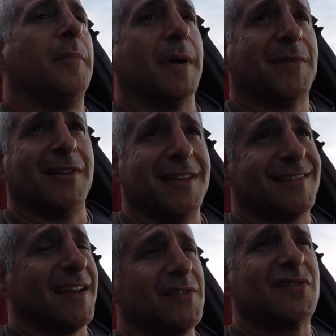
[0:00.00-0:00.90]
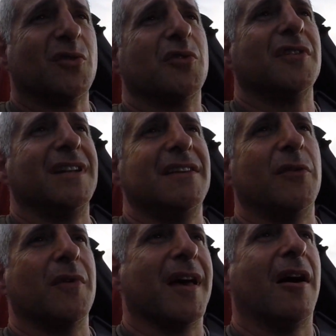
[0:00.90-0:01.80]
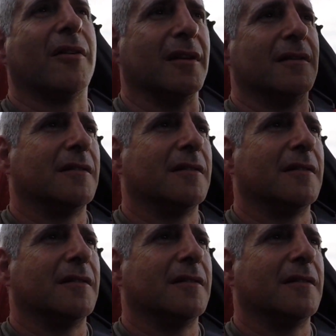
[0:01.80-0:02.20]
But I'm telling you, it sounds so good even without it.